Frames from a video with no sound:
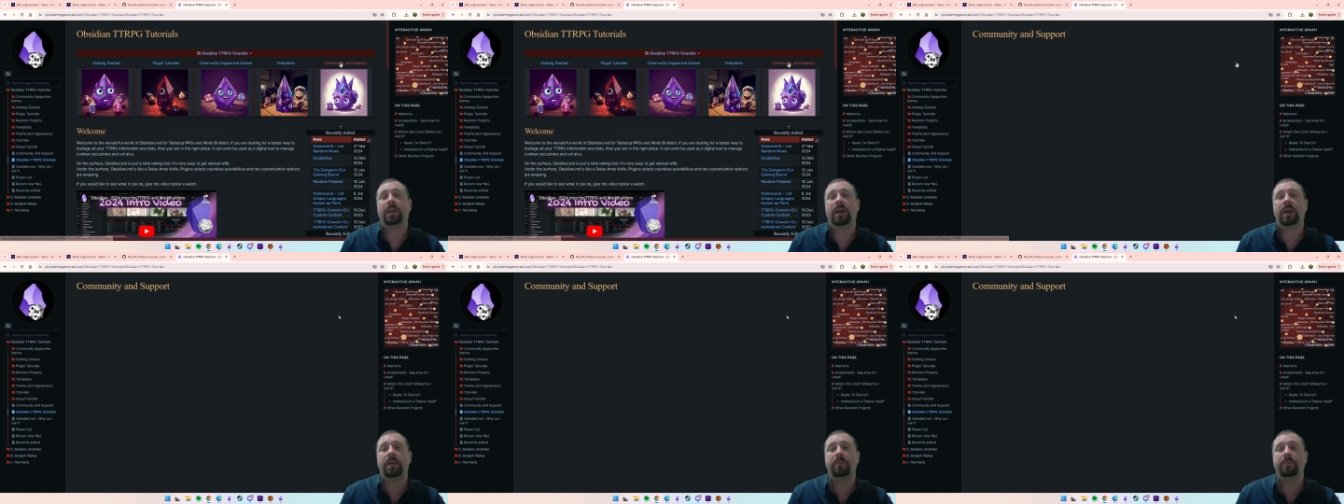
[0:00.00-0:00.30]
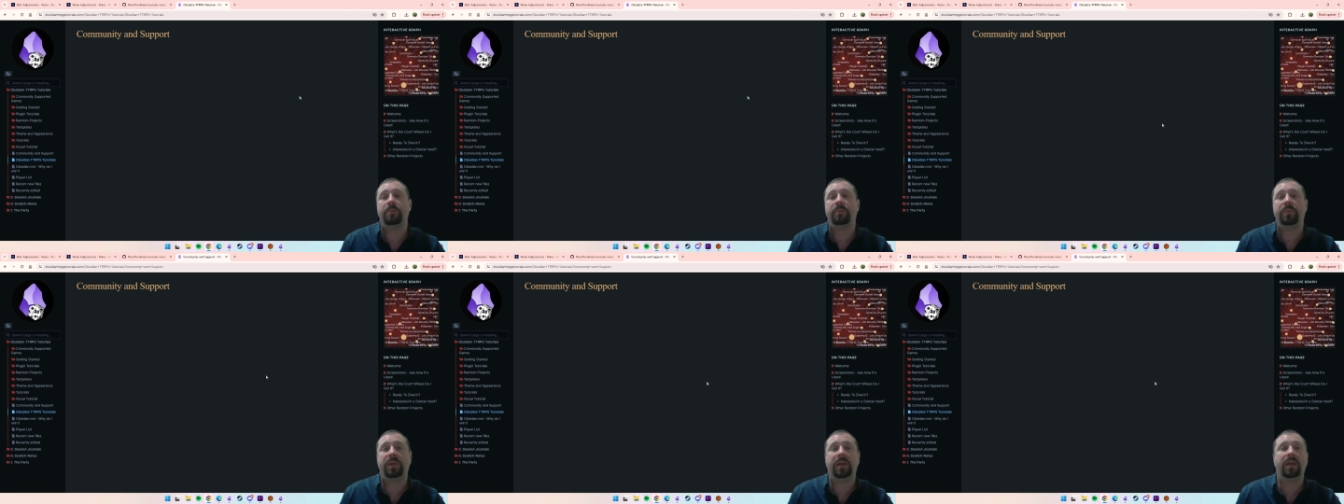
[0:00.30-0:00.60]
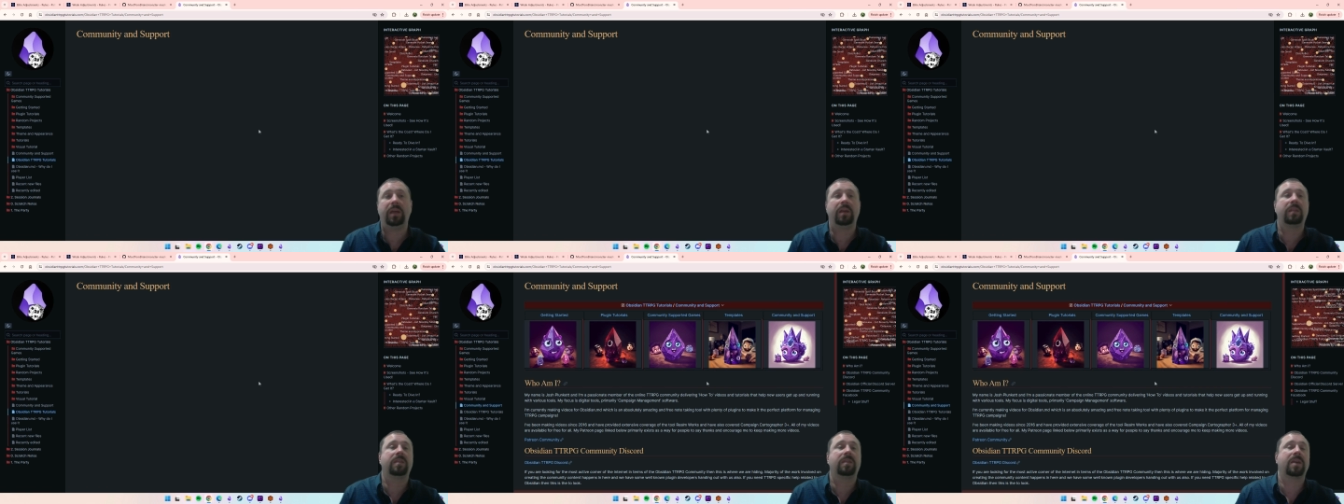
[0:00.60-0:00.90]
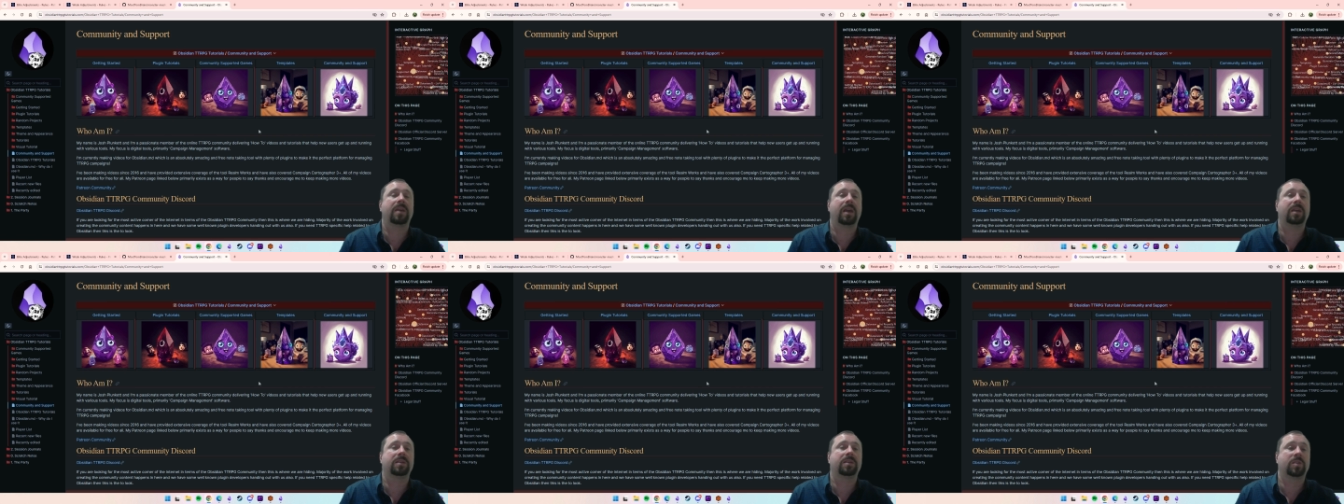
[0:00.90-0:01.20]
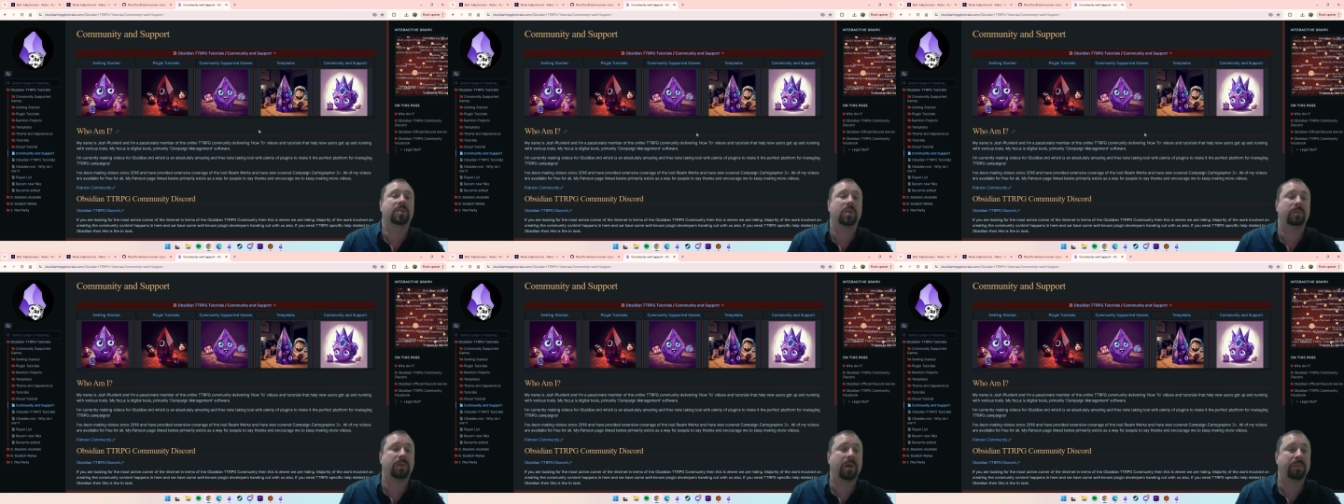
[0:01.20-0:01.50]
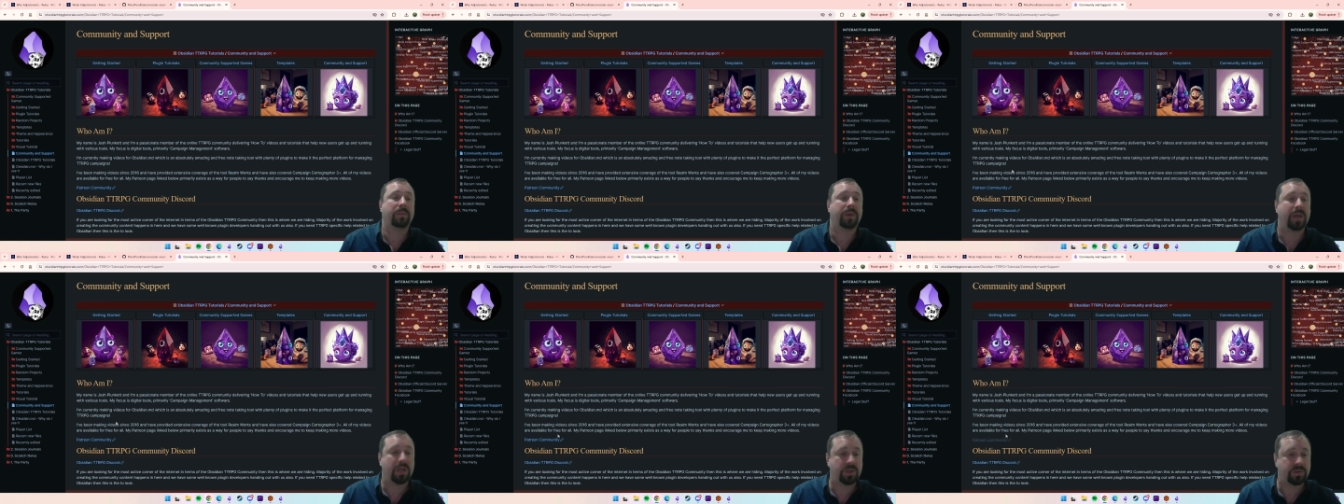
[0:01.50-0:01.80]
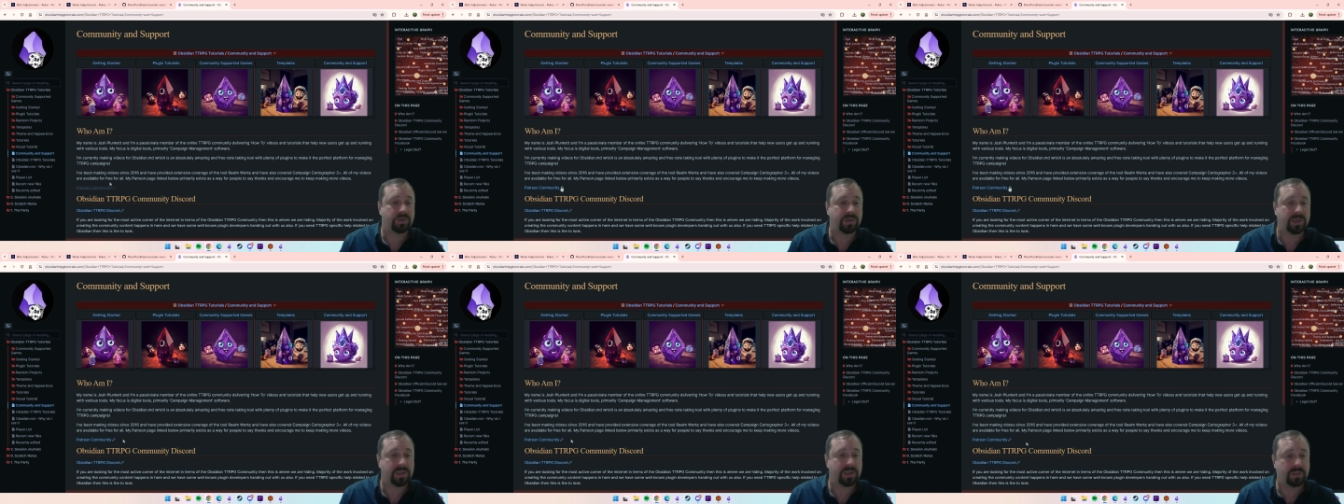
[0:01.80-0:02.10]
A big thanks to my
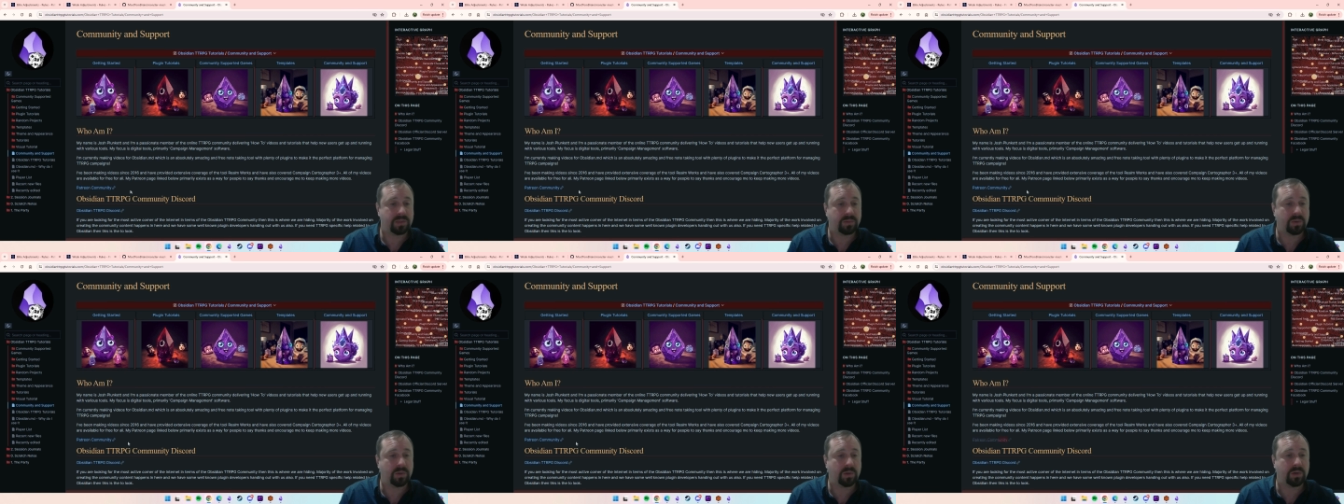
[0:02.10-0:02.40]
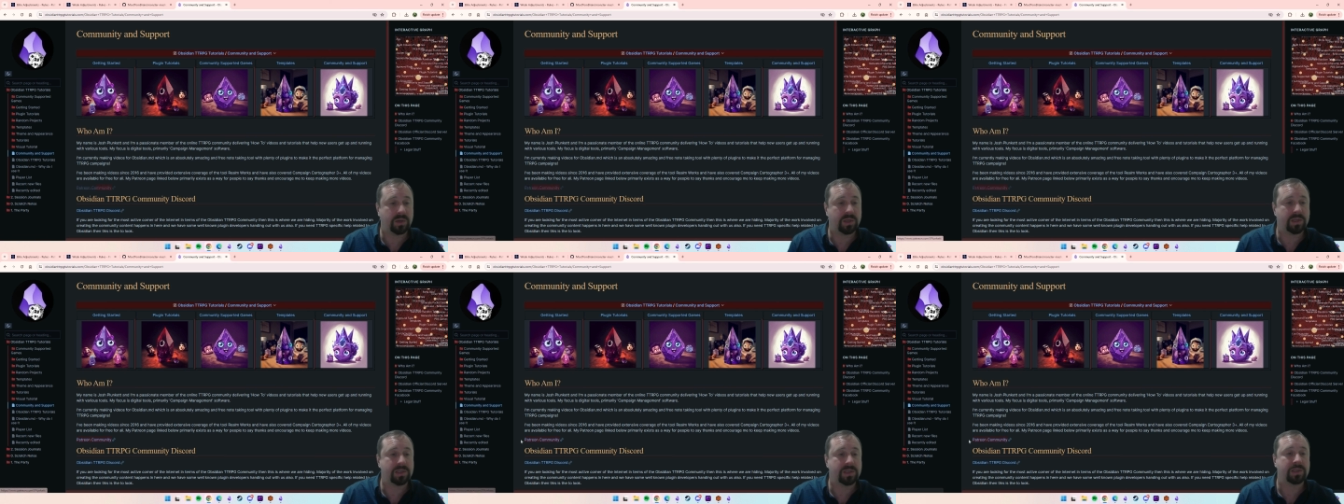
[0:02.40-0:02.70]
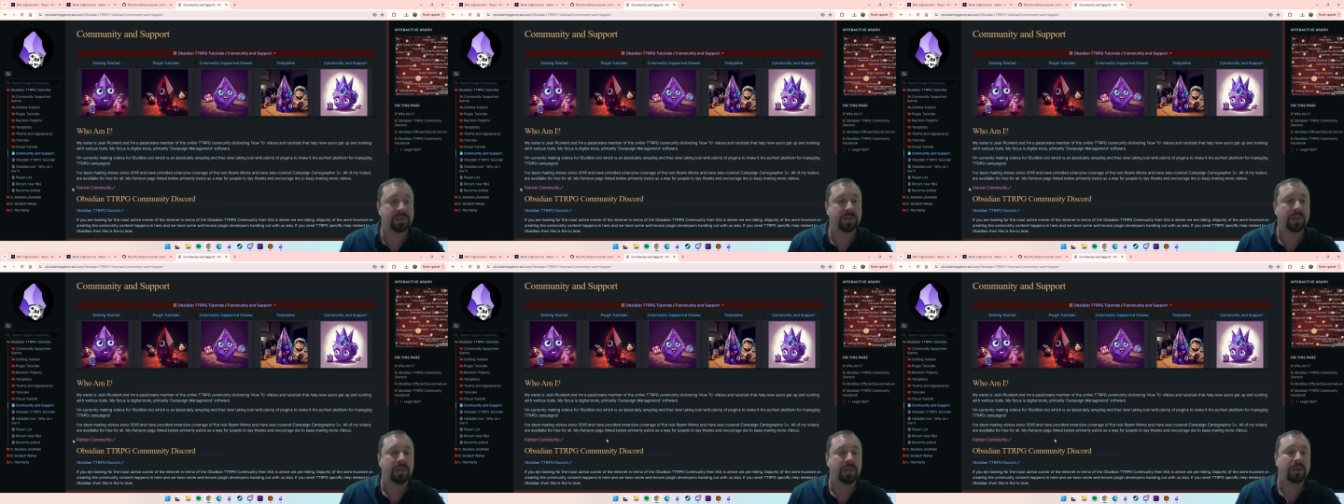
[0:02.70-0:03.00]
Patreon supporters.